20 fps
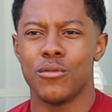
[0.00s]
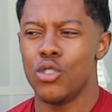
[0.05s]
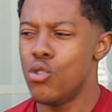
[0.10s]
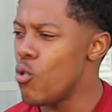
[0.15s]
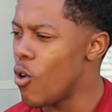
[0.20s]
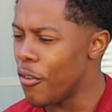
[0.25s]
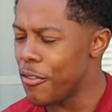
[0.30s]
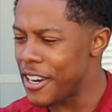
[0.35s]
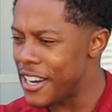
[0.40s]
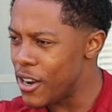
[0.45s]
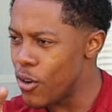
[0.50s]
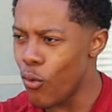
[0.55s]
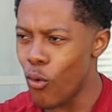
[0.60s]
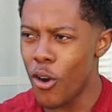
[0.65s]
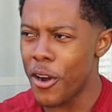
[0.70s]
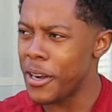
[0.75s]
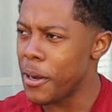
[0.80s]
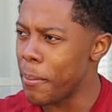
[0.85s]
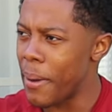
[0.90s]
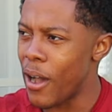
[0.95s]
You over here
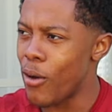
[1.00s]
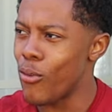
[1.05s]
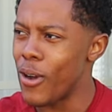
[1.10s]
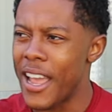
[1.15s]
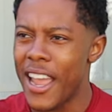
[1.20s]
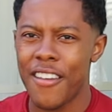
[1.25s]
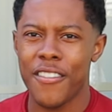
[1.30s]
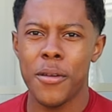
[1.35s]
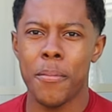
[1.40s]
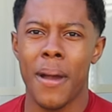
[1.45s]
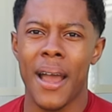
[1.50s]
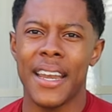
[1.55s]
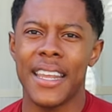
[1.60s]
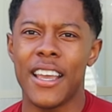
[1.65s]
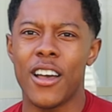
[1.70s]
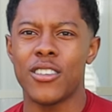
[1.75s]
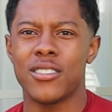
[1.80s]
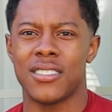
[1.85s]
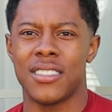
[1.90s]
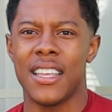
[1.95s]
worried about what
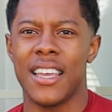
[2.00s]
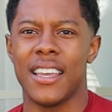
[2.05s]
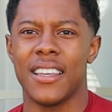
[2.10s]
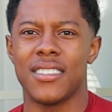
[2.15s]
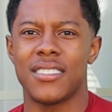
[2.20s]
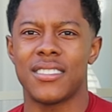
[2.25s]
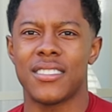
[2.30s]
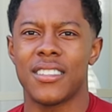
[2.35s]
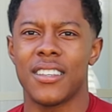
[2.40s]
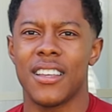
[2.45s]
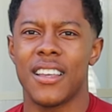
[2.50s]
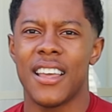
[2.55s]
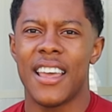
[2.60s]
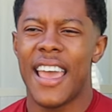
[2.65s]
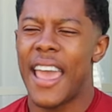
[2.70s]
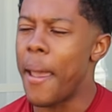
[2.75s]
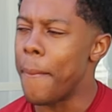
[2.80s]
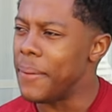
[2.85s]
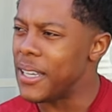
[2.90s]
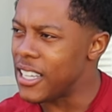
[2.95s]
everybody else thinks.
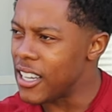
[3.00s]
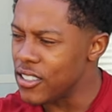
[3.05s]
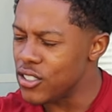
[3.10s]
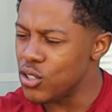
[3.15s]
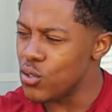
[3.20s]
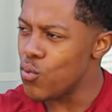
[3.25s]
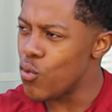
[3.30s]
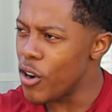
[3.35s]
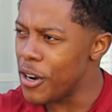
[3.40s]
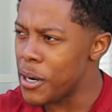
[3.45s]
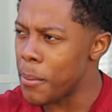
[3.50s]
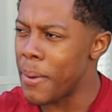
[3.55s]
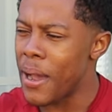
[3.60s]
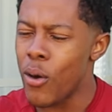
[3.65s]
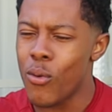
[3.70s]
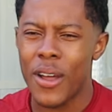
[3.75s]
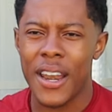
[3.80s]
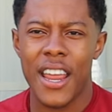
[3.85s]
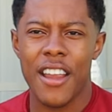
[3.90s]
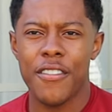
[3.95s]
And because you worried
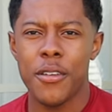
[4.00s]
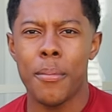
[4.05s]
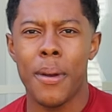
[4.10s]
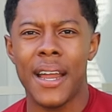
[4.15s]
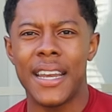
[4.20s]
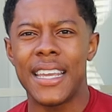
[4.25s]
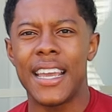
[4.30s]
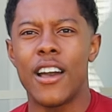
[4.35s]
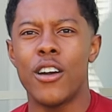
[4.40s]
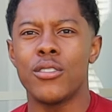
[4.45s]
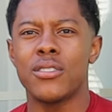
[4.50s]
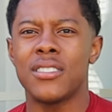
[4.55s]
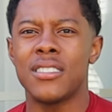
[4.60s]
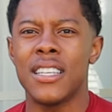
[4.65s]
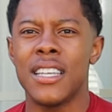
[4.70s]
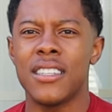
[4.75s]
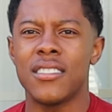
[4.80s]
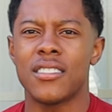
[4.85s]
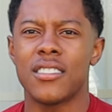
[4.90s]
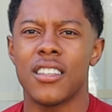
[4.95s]
about what everybody else
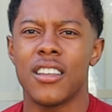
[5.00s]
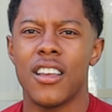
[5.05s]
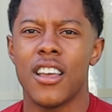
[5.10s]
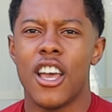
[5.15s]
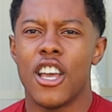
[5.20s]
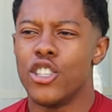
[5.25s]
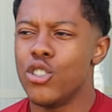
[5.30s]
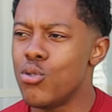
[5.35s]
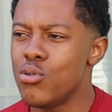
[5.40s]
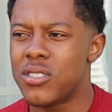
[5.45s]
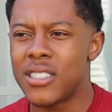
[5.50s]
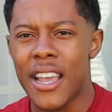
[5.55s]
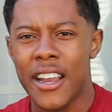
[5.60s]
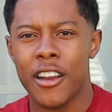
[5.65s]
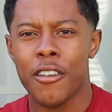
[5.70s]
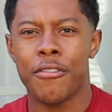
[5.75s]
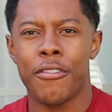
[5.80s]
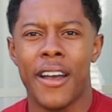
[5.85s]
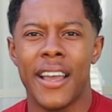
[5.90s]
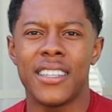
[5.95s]
thinks, you
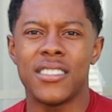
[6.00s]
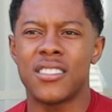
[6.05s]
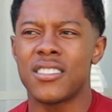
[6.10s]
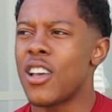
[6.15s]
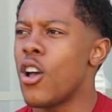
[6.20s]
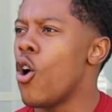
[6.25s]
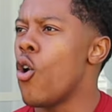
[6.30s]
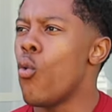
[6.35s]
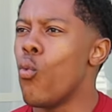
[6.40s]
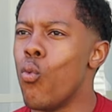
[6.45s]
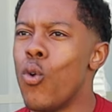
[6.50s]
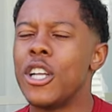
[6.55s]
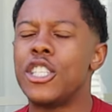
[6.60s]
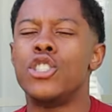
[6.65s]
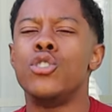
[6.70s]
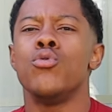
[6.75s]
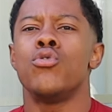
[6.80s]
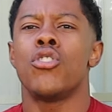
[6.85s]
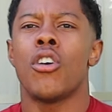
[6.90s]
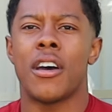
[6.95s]
sacrificed
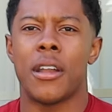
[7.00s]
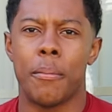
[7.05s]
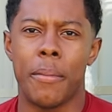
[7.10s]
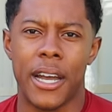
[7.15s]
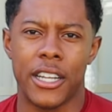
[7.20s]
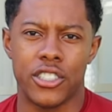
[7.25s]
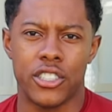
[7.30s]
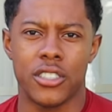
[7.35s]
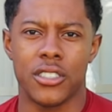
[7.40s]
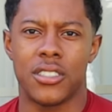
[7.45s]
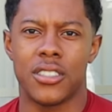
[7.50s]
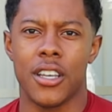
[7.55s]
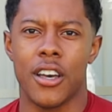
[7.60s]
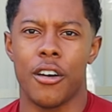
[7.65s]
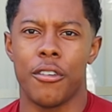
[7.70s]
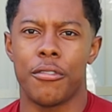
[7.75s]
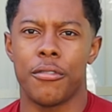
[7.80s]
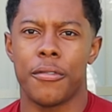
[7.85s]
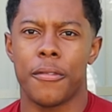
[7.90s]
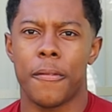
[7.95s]
what you thought about
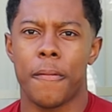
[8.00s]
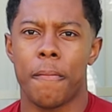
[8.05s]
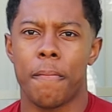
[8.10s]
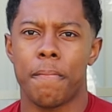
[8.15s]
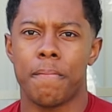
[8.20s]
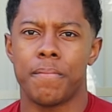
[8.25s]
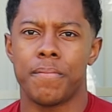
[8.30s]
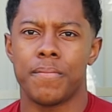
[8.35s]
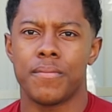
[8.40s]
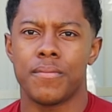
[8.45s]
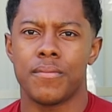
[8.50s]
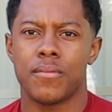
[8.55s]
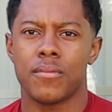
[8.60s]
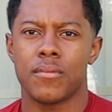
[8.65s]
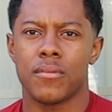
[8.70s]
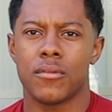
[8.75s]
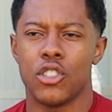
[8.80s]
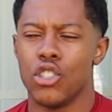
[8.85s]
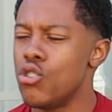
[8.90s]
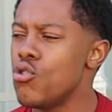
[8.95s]
yourself.
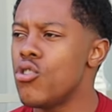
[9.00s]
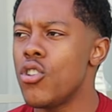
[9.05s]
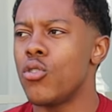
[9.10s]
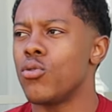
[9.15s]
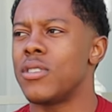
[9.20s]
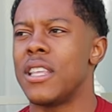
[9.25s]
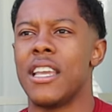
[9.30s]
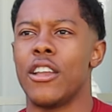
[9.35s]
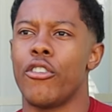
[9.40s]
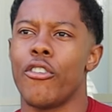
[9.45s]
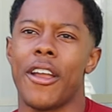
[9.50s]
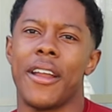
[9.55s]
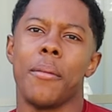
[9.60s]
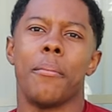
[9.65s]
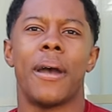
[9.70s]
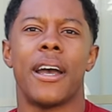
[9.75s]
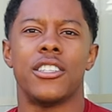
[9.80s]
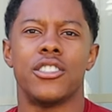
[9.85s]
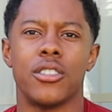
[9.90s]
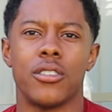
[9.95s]
You don't think great
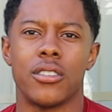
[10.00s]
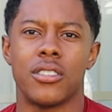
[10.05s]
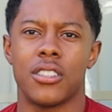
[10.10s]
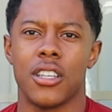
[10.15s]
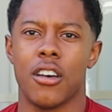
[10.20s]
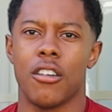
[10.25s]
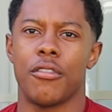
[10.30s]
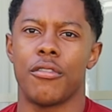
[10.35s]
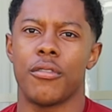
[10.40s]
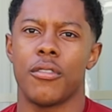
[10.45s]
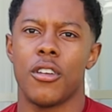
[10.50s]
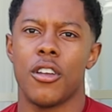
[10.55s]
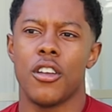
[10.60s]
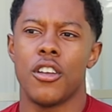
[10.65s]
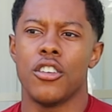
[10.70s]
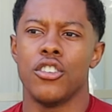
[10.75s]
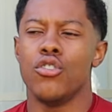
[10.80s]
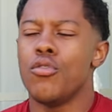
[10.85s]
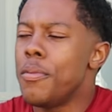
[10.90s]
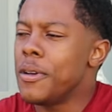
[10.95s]
about yourself.
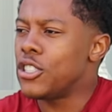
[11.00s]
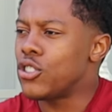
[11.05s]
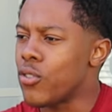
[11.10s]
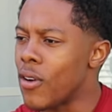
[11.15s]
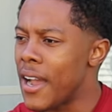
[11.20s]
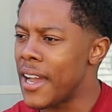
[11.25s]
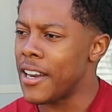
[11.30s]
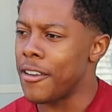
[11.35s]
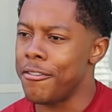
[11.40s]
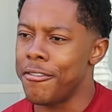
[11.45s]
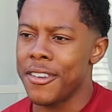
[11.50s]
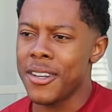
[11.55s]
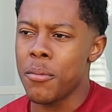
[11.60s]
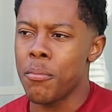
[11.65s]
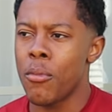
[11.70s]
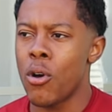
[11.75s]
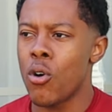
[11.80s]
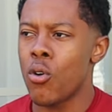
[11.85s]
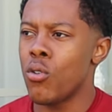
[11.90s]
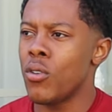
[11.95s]
You've been trying to fit a
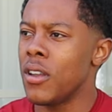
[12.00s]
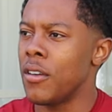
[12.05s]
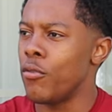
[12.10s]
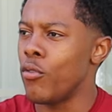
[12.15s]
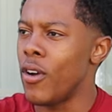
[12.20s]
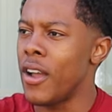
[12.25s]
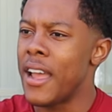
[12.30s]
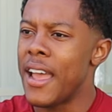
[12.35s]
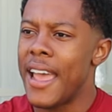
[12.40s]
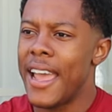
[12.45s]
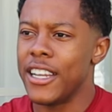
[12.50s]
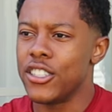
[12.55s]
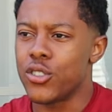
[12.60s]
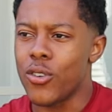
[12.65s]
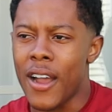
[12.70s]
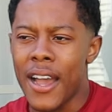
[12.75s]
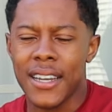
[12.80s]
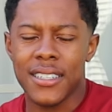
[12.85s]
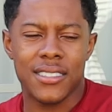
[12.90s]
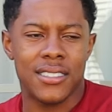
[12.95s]
mold of what and
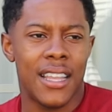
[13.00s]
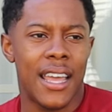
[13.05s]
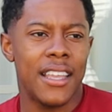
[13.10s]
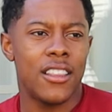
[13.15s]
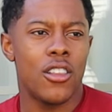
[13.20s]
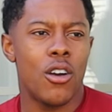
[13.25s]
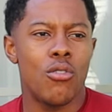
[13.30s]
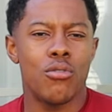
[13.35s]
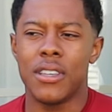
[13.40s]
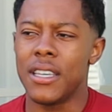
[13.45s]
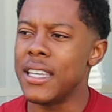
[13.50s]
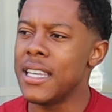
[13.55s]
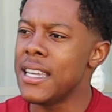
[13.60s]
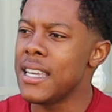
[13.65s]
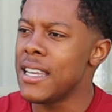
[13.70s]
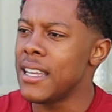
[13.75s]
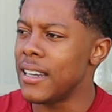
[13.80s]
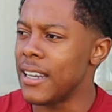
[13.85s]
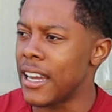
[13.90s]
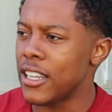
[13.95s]
try to stay low
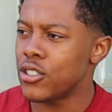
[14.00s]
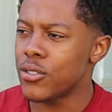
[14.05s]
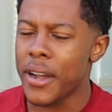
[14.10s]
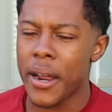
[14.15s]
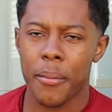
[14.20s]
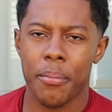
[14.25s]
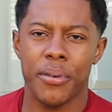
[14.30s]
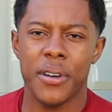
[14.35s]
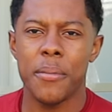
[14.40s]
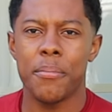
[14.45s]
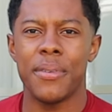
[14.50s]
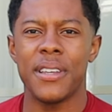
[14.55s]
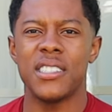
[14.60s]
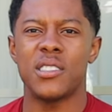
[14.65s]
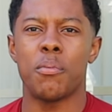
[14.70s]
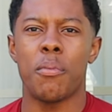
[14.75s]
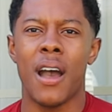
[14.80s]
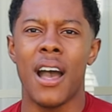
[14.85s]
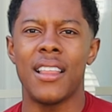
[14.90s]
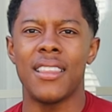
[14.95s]
key and not try to put a big
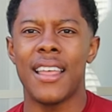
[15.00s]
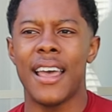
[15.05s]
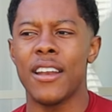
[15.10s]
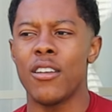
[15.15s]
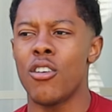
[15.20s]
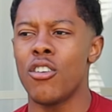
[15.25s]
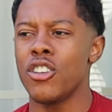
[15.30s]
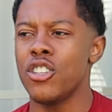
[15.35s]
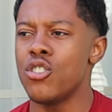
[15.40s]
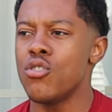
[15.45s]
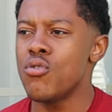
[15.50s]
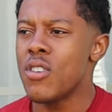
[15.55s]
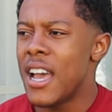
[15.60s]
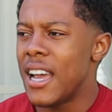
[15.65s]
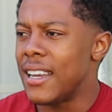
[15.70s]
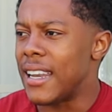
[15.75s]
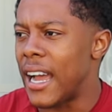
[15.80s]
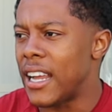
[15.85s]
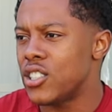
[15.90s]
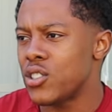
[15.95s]
spotlight on you,
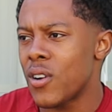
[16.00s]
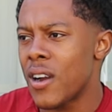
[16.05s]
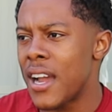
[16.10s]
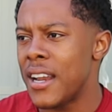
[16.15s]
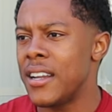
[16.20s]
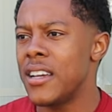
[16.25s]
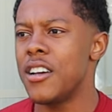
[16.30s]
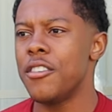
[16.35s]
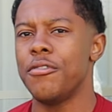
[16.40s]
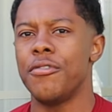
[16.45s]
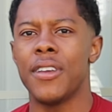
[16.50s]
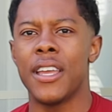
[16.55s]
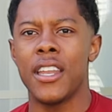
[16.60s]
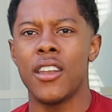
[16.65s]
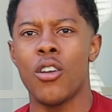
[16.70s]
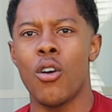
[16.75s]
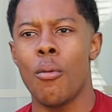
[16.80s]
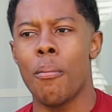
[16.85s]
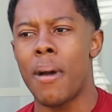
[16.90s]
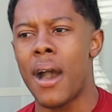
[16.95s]
not trying to
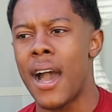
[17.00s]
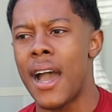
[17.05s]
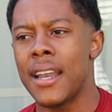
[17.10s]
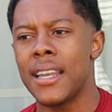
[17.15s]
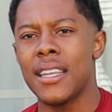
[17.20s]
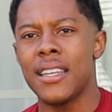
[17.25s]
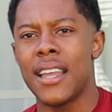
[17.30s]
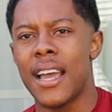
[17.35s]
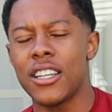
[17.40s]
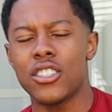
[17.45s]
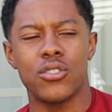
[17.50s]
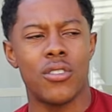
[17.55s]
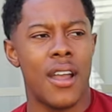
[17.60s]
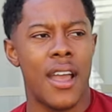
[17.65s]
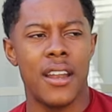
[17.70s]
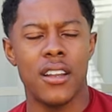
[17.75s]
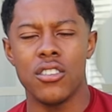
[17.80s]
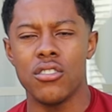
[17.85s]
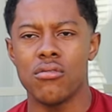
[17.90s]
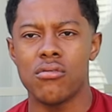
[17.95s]
offend nobody, not
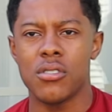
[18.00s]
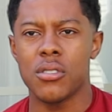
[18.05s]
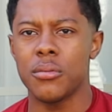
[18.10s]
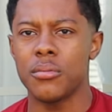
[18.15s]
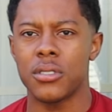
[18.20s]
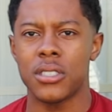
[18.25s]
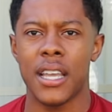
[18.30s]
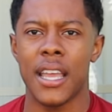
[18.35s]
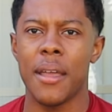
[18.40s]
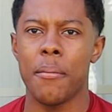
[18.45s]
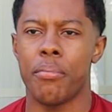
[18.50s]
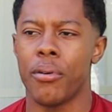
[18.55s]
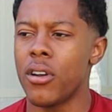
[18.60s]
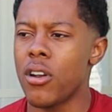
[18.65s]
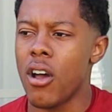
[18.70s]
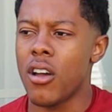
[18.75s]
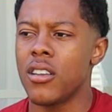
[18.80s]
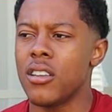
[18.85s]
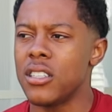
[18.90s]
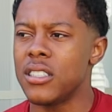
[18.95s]
trying to, you know what I'm saying,
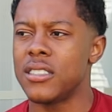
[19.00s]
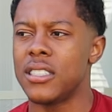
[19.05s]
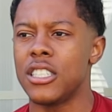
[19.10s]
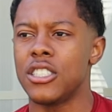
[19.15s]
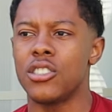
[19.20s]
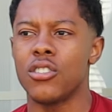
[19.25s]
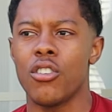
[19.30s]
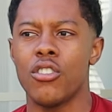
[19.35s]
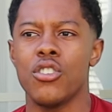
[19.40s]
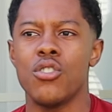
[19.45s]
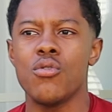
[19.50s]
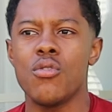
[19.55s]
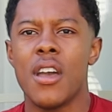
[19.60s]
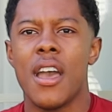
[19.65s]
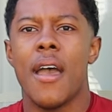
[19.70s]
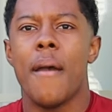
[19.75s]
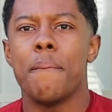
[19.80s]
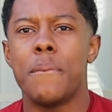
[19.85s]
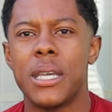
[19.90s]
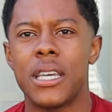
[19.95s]
put all the attention on you
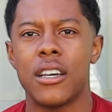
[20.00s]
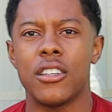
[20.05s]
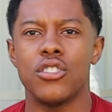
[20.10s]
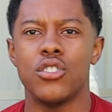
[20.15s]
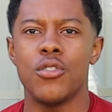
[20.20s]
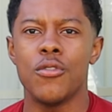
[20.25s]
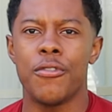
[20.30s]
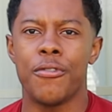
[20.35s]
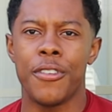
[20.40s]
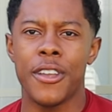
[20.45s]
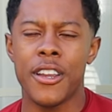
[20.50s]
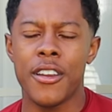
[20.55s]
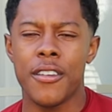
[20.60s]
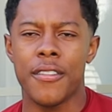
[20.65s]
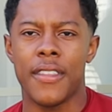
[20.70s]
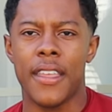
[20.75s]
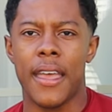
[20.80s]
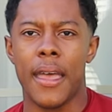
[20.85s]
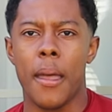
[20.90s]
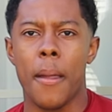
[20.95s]
because you fear
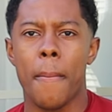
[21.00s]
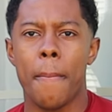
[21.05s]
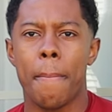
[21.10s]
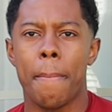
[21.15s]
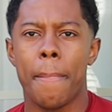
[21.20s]
that.